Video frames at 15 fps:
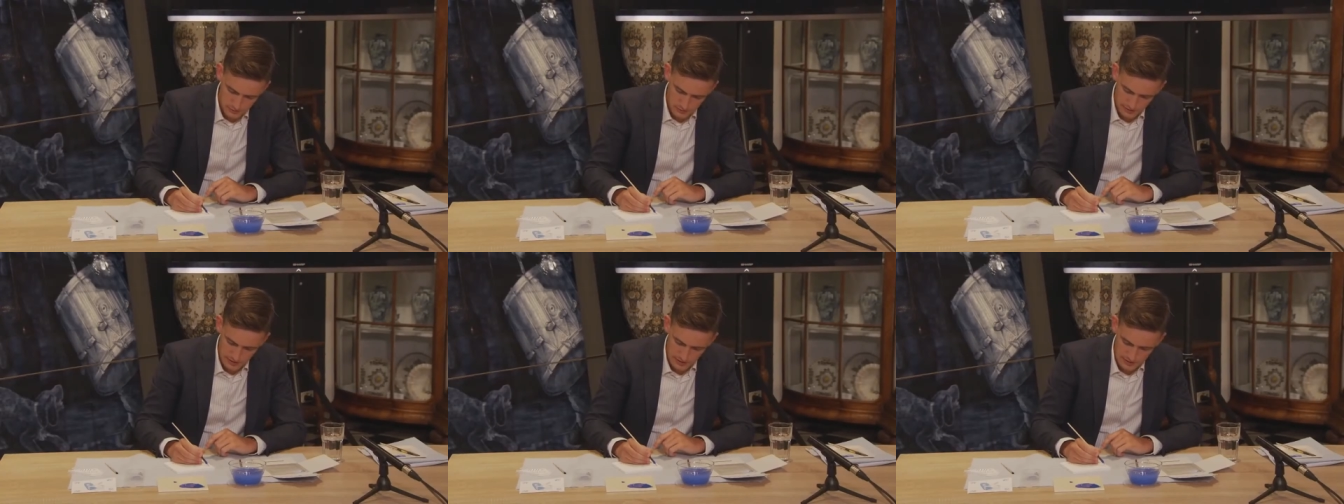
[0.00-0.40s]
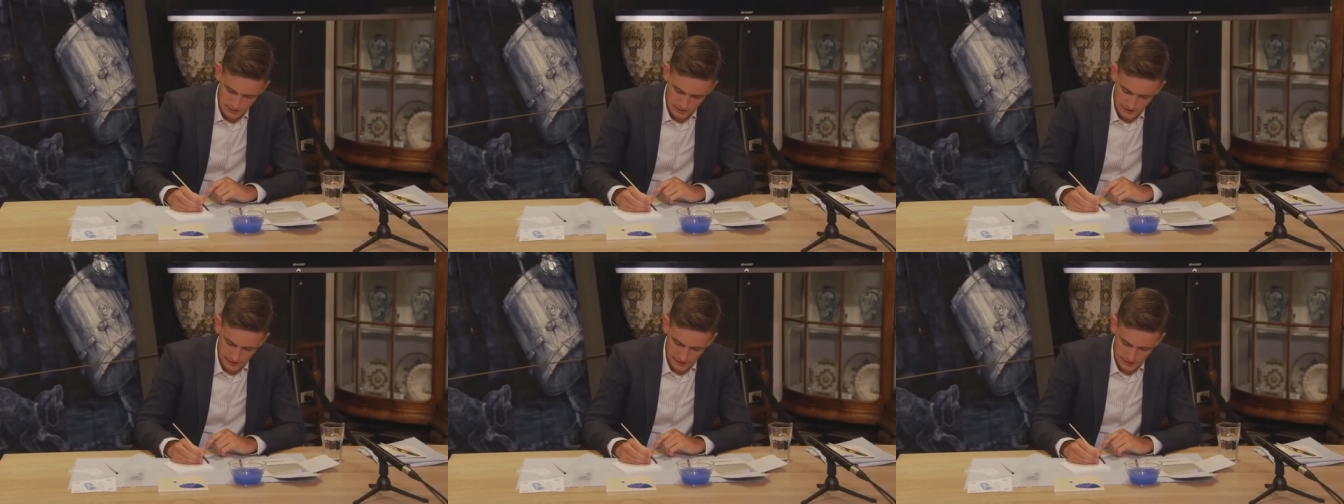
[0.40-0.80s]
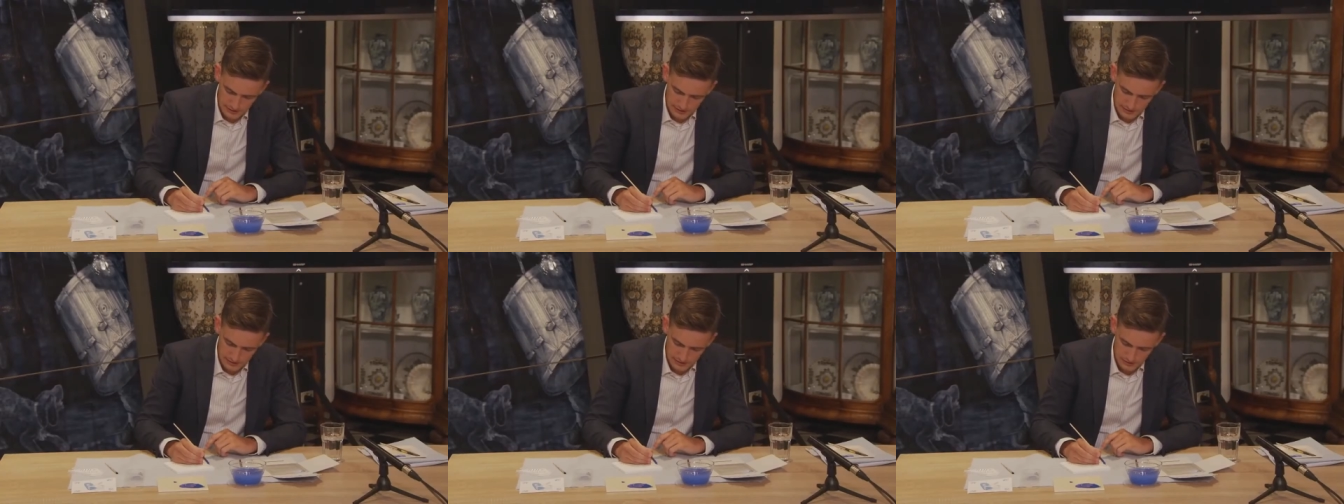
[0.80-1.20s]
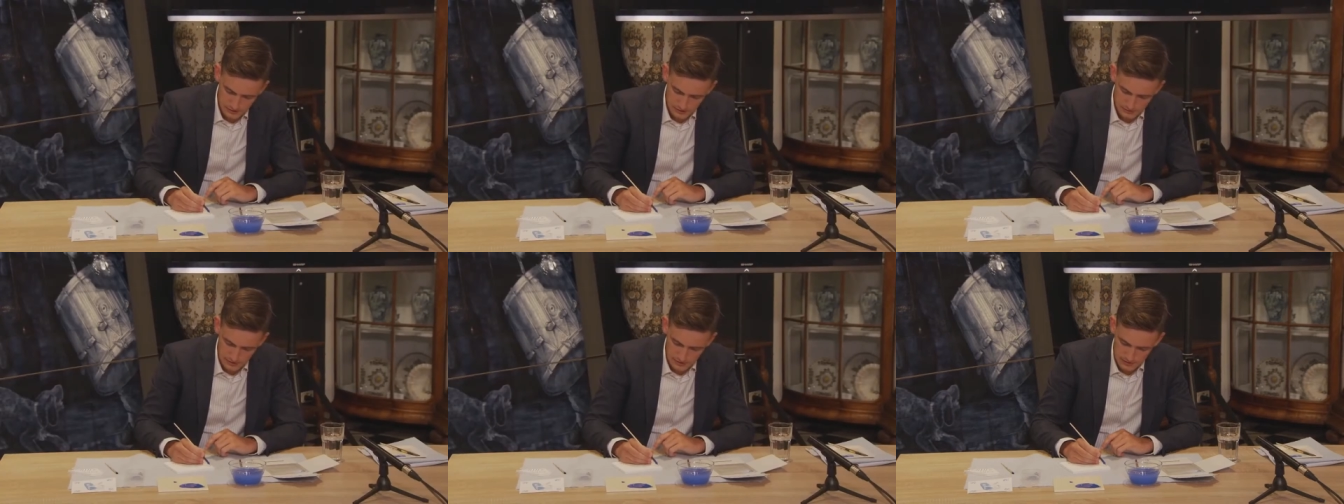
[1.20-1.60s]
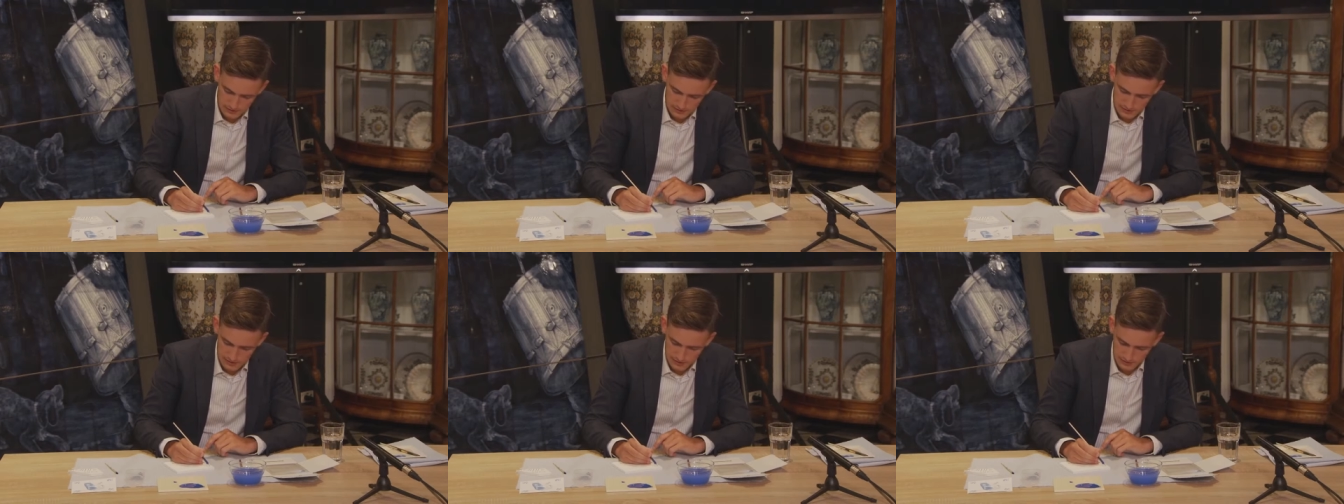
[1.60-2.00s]
trace the lines that are already on
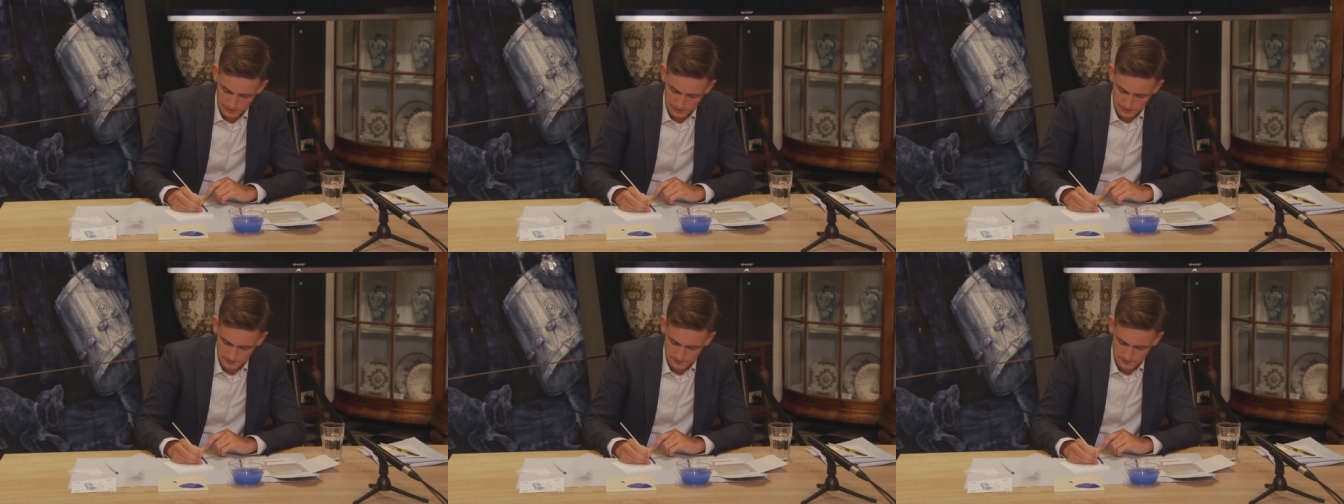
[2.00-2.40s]
the tile.